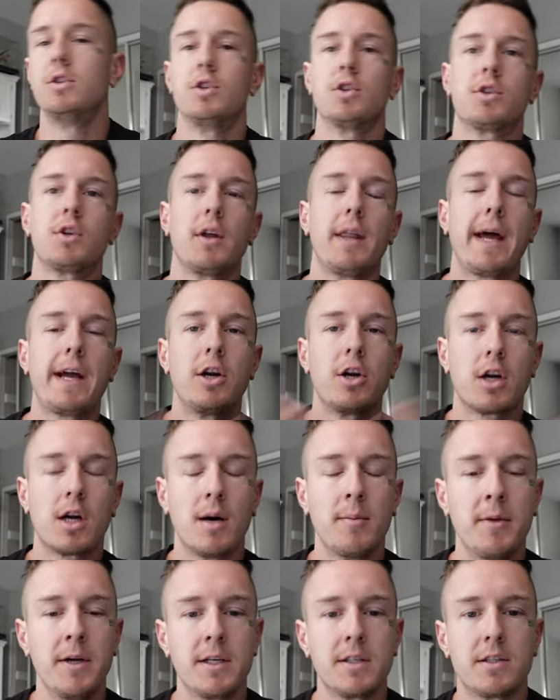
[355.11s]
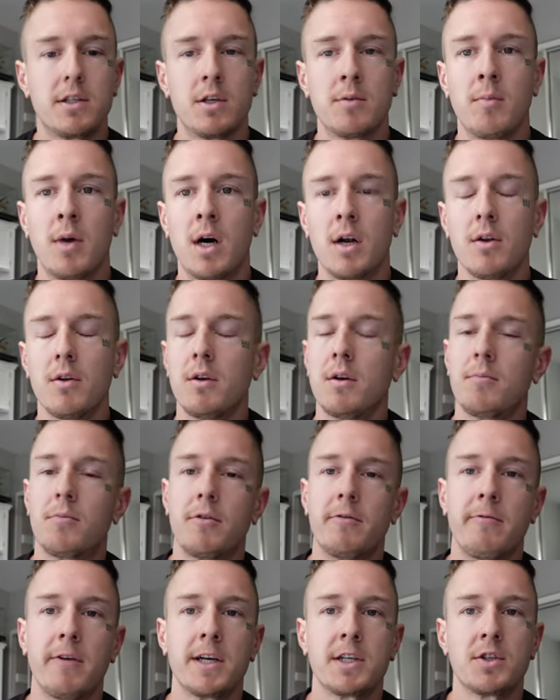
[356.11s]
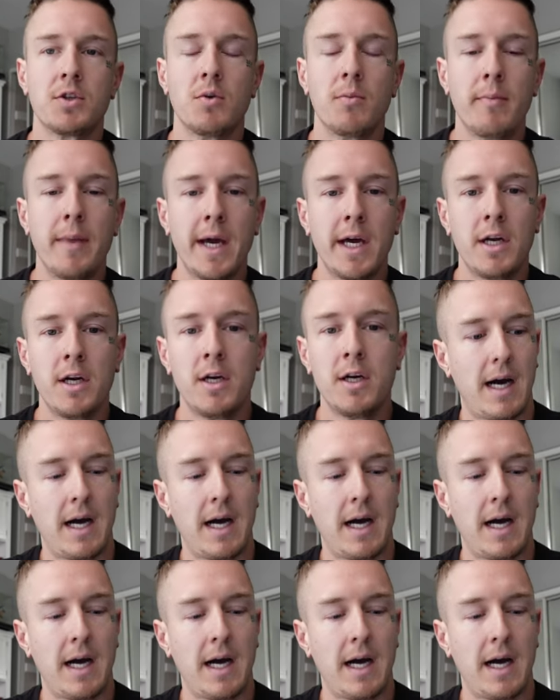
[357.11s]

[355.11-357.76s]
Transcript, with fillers: just so that you're coming to your model in a professional manner.